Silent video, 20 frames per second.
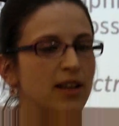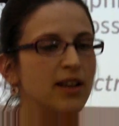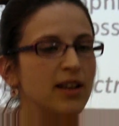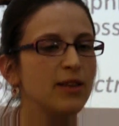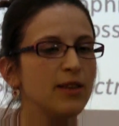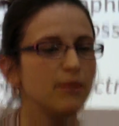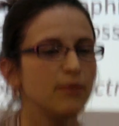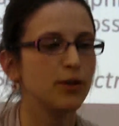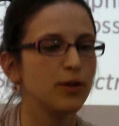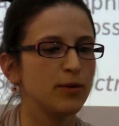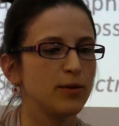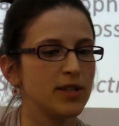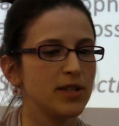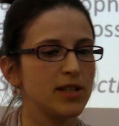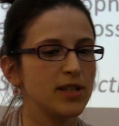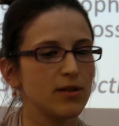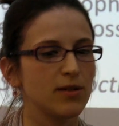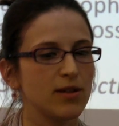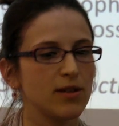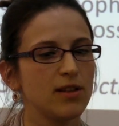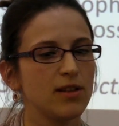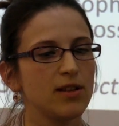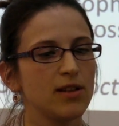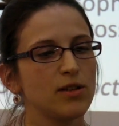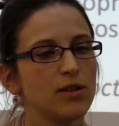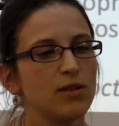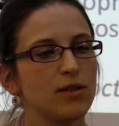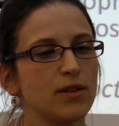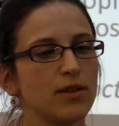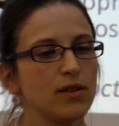influences on the
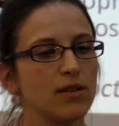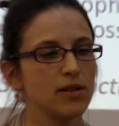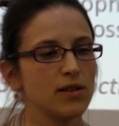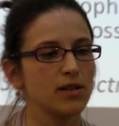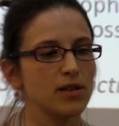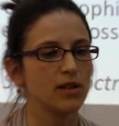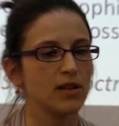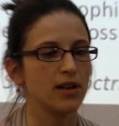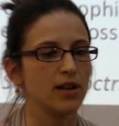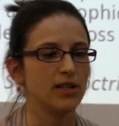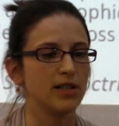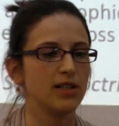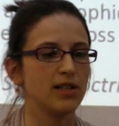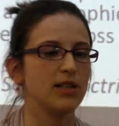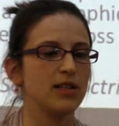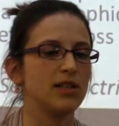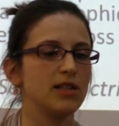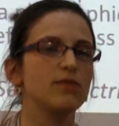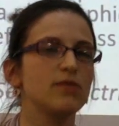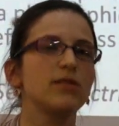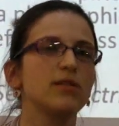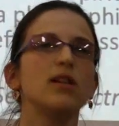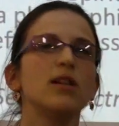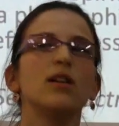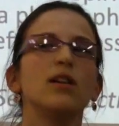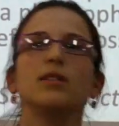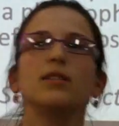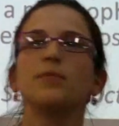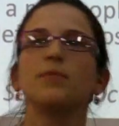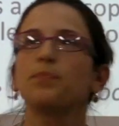Theosophical Society in this
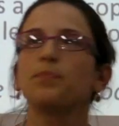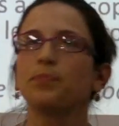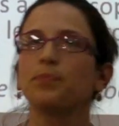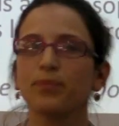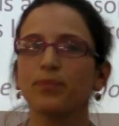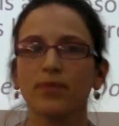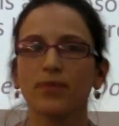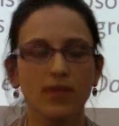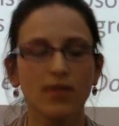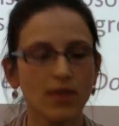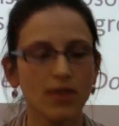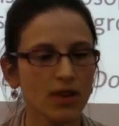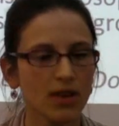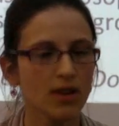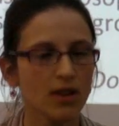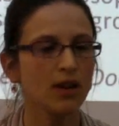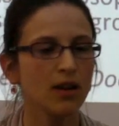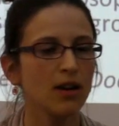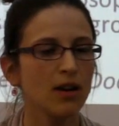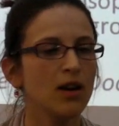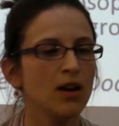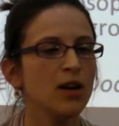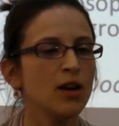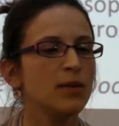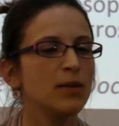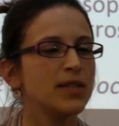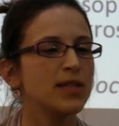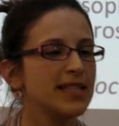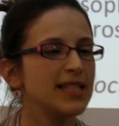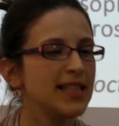regard.
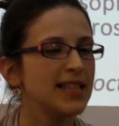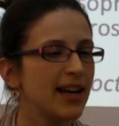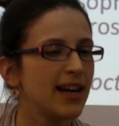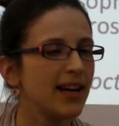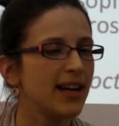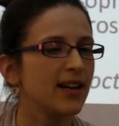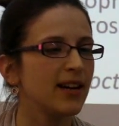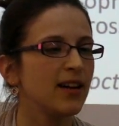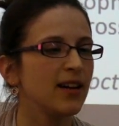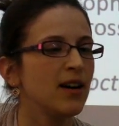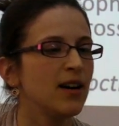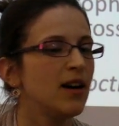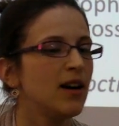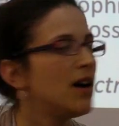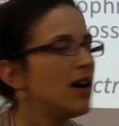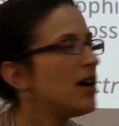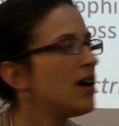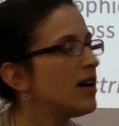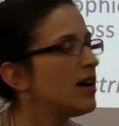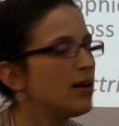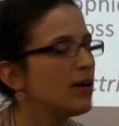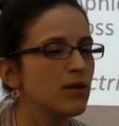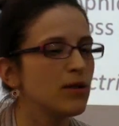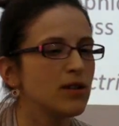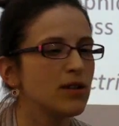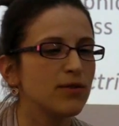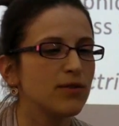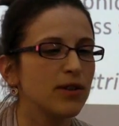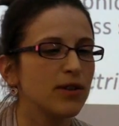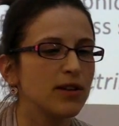But today, I want
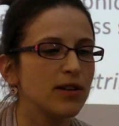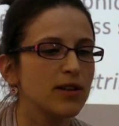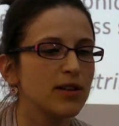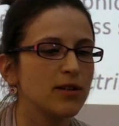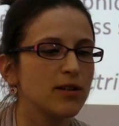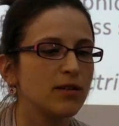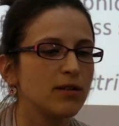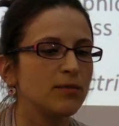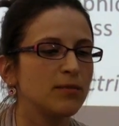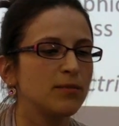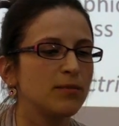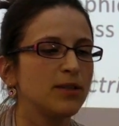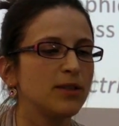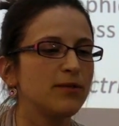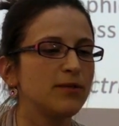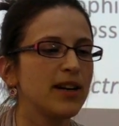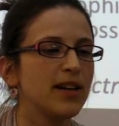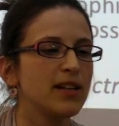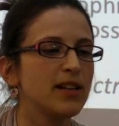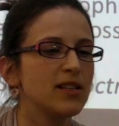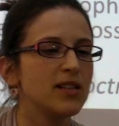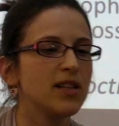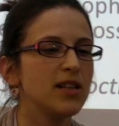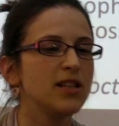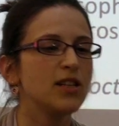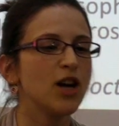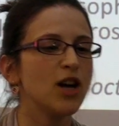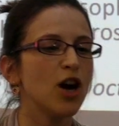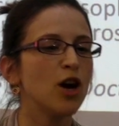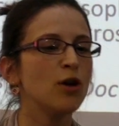to focus on
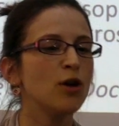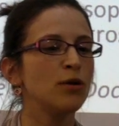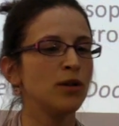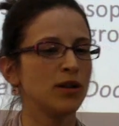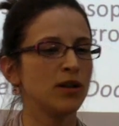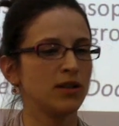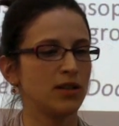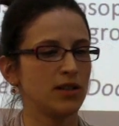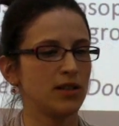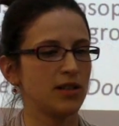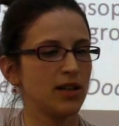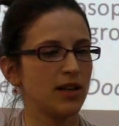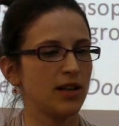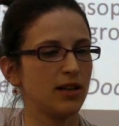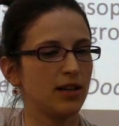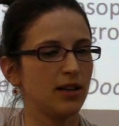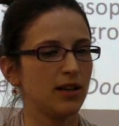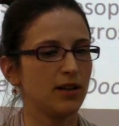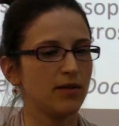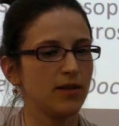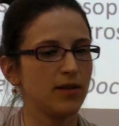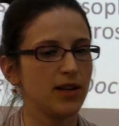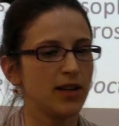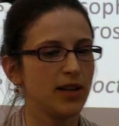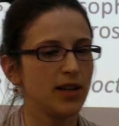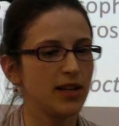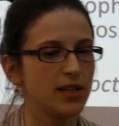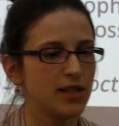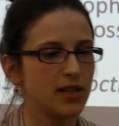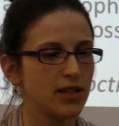Blavatsky's own understanding of the
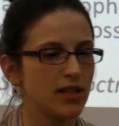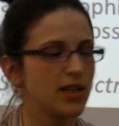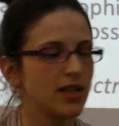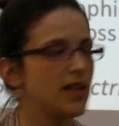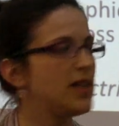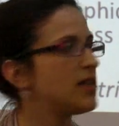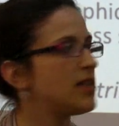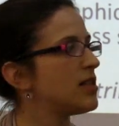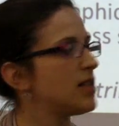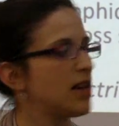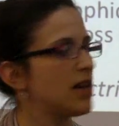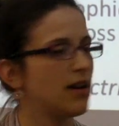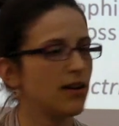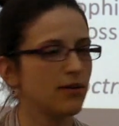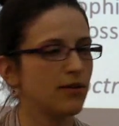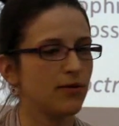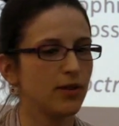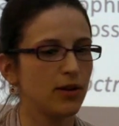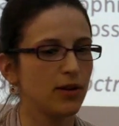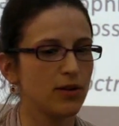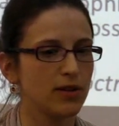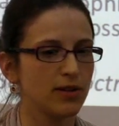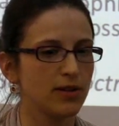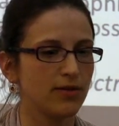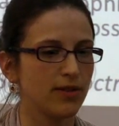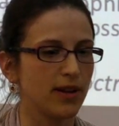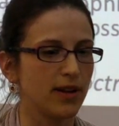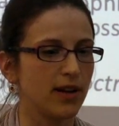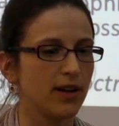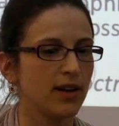Eastern esoteric
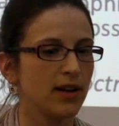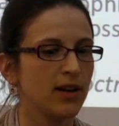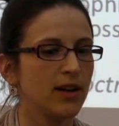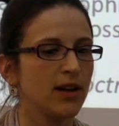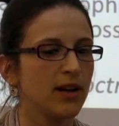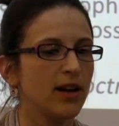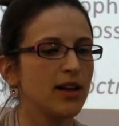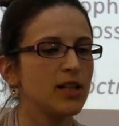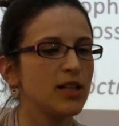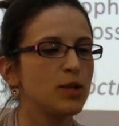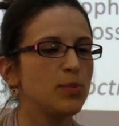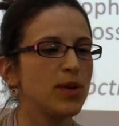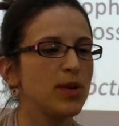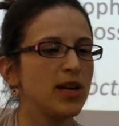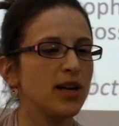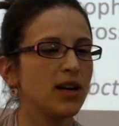philosophy as being